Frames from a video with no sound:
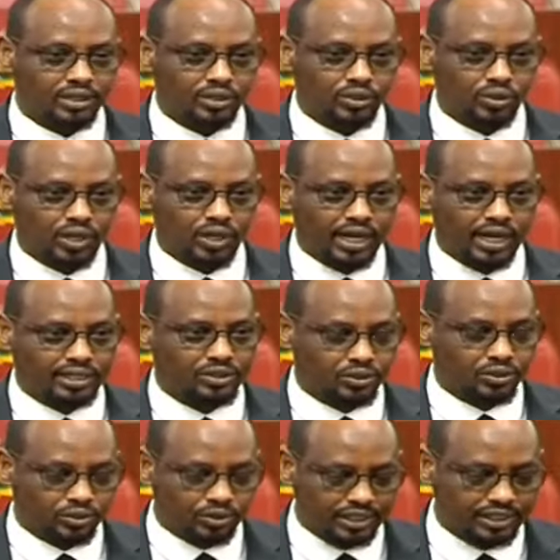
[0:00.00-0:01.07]
who has
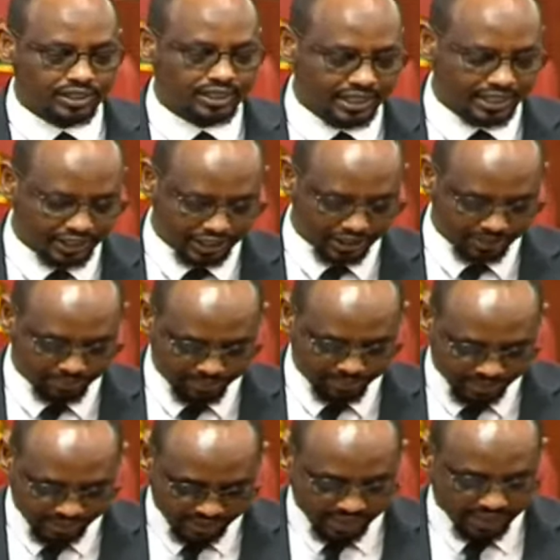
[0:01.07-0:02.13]
good listenership.
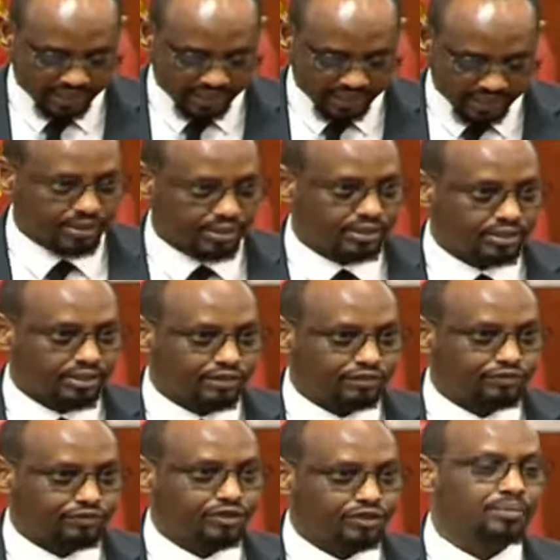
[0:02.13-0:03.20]
The
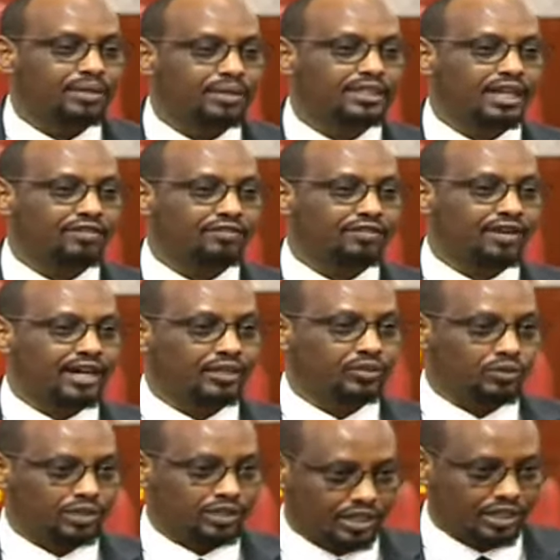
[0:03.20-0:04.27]
few moments I've had
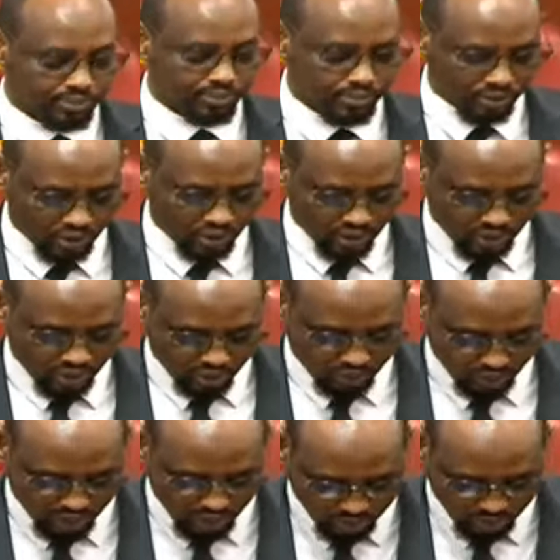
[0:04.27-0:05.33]
with him
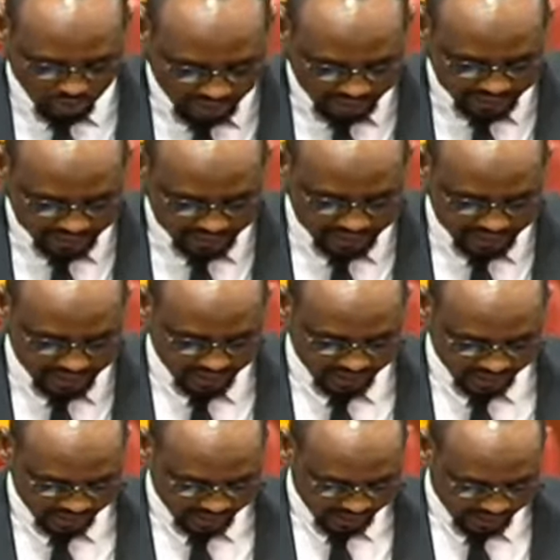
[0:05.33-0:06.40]
were quite
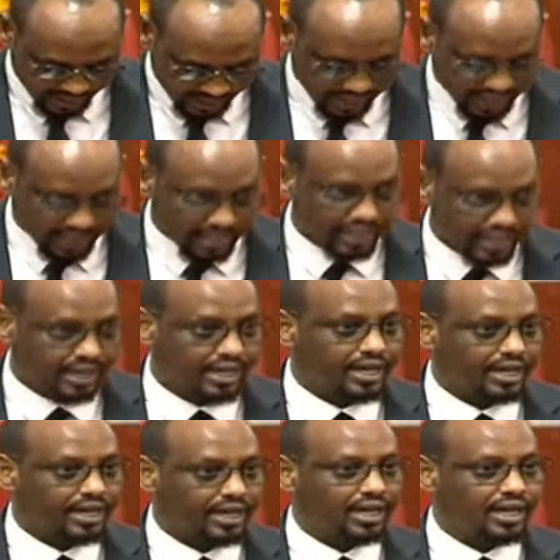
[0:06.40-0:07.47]

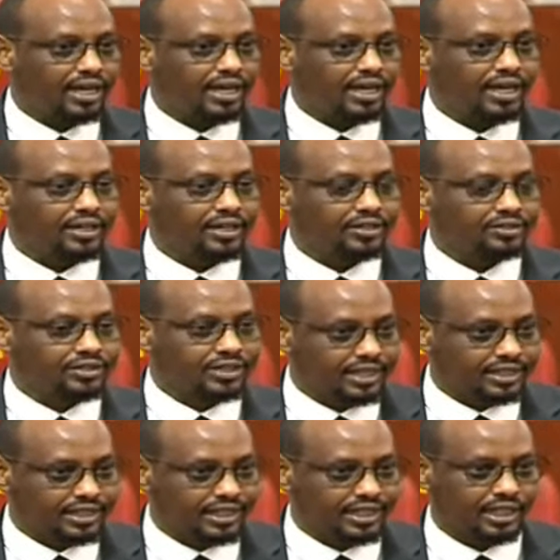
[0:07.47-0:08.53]

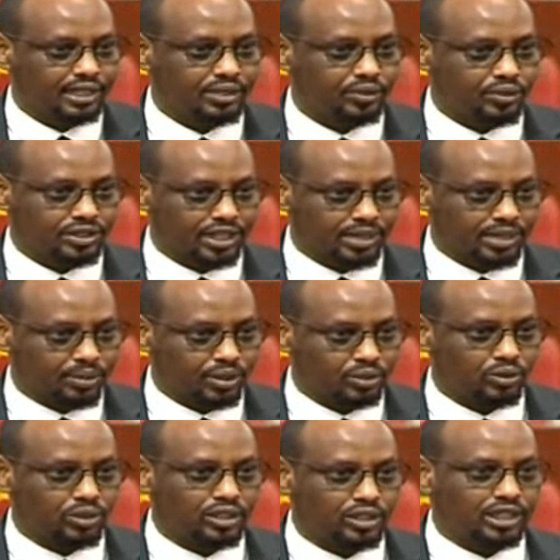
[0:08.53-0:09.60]
interesting. He was able to
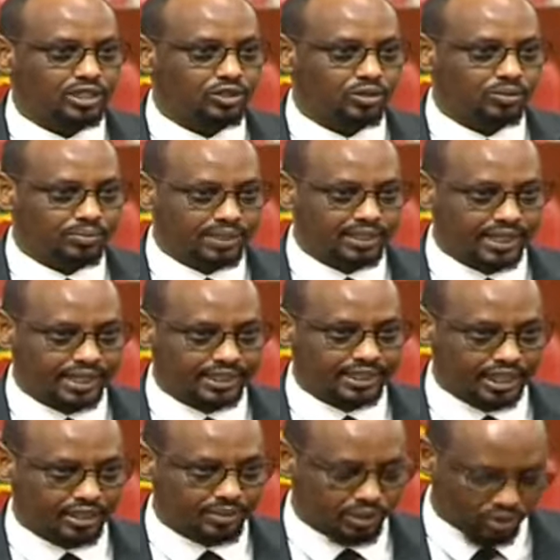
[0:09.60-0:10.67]
listen to me and
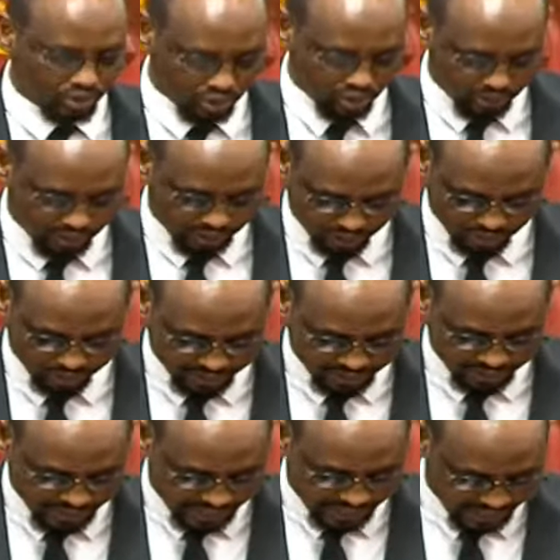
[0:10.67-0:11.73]
take me through what should be
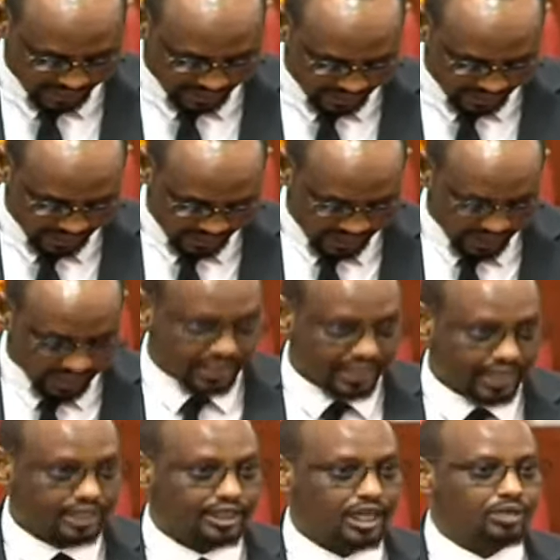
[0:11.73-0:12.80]
done. He
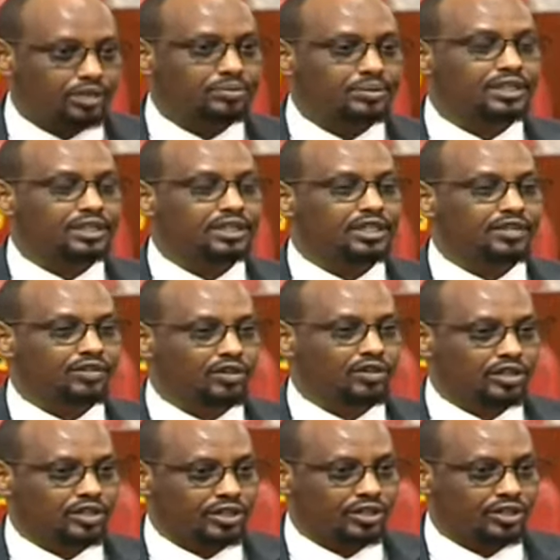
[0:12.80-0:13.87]
has helped me in several
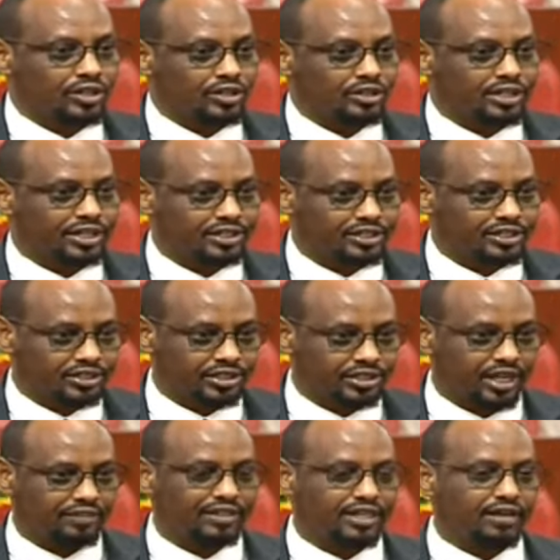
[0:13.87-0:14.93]
occasions,
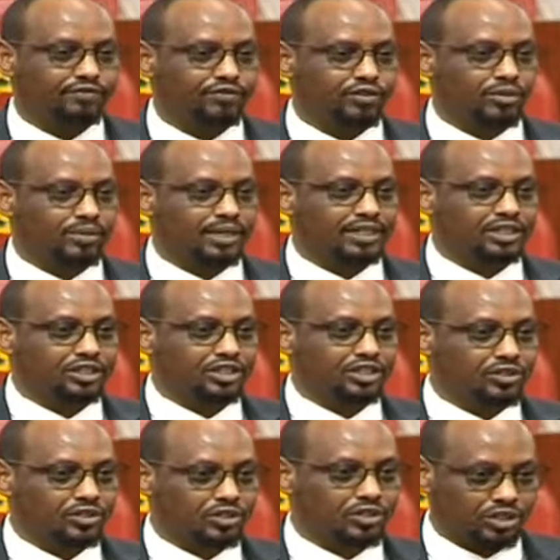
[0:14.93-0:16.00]
having come from an
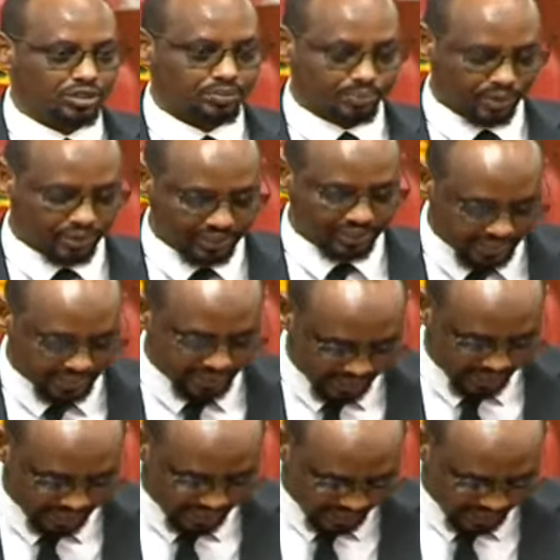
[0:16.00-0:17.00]
insecurity-prone area.